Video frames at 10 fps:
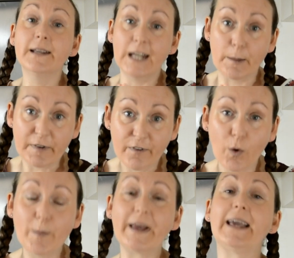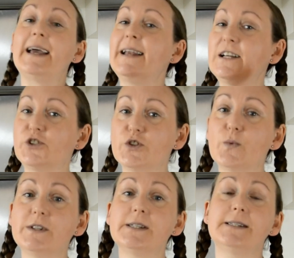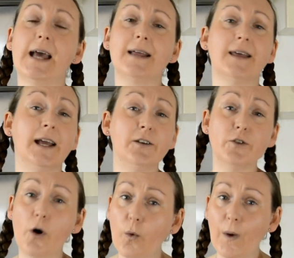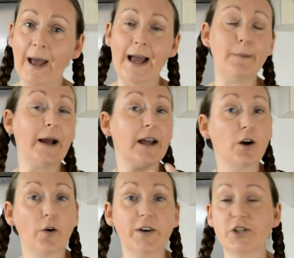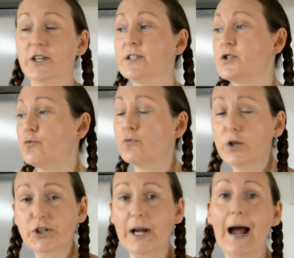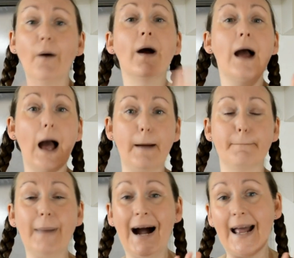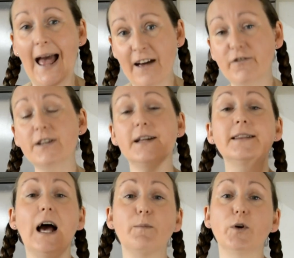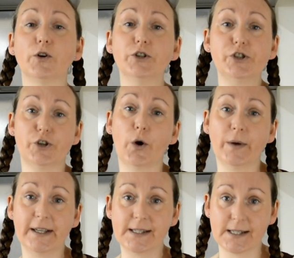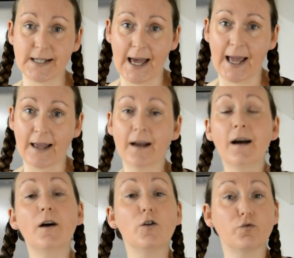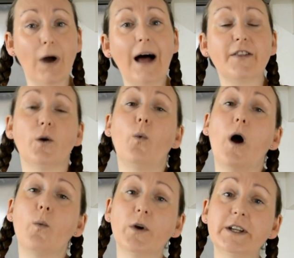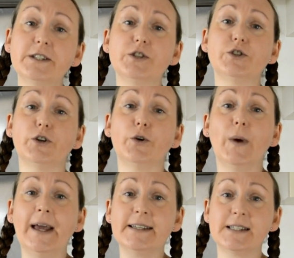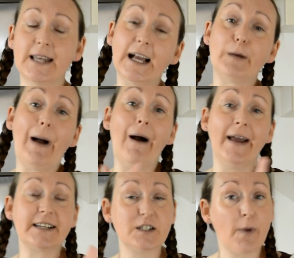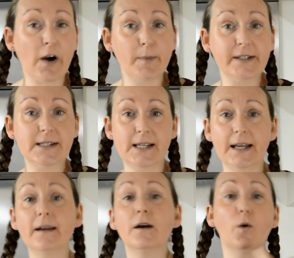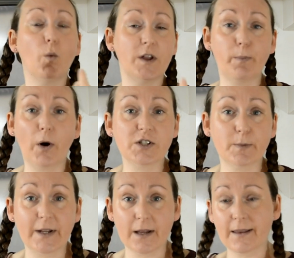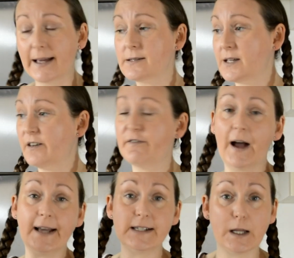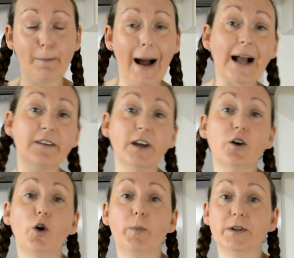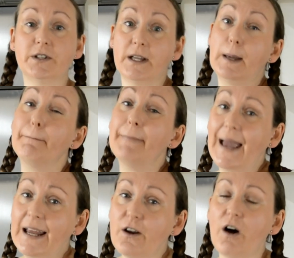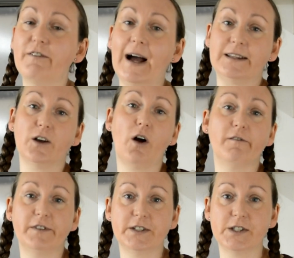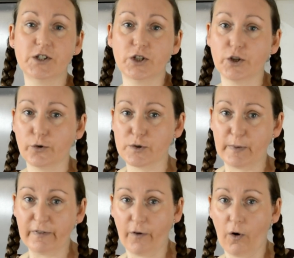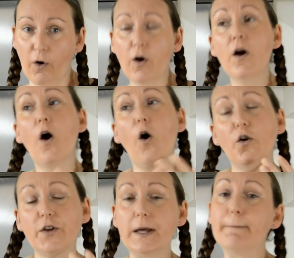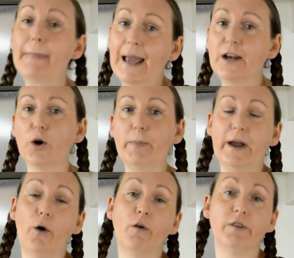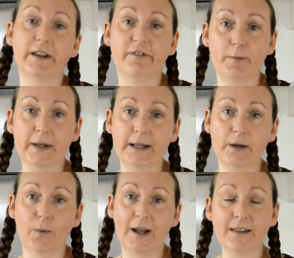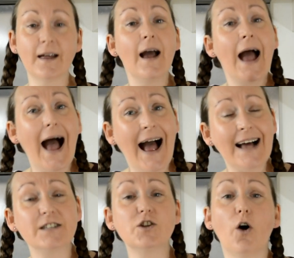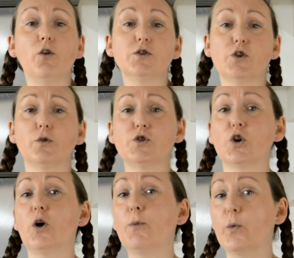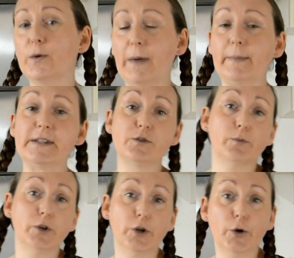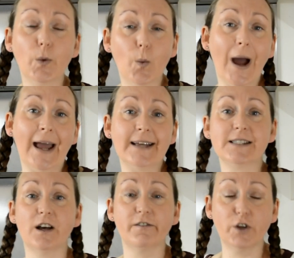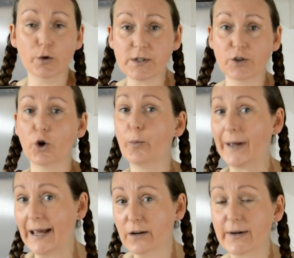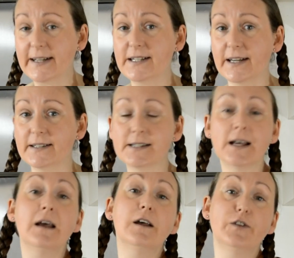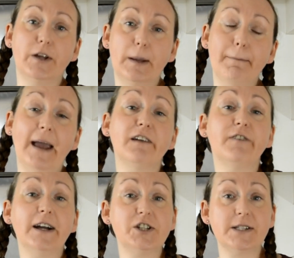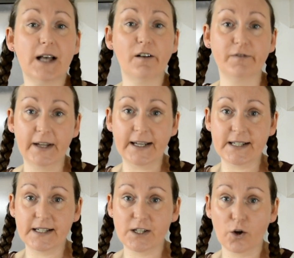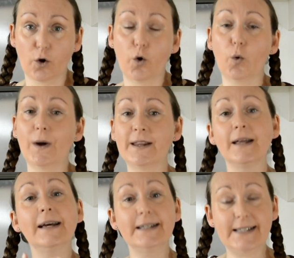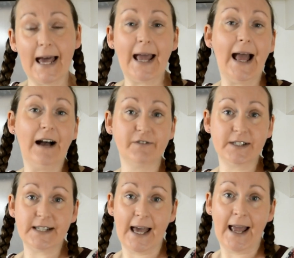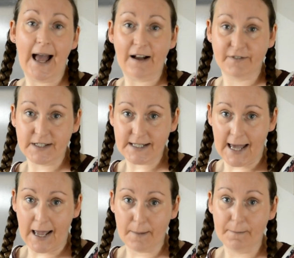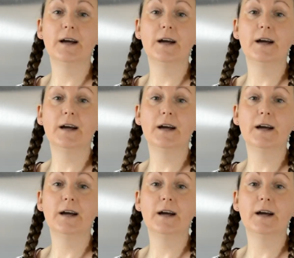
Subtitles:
Now before we begin, I just want to say that in no way am I encouraging you to rush out and buy everything that I'm going to show you today. Rather, what I want you to do is think about experimenting with possibly the things that you find at the back of your cupboard that you may not have had the confidence to use before, or that you may not be overly familiar with, and also to come up with maybe some new ways of using up ingredients that you may find yourself needing to cook with day after day after day.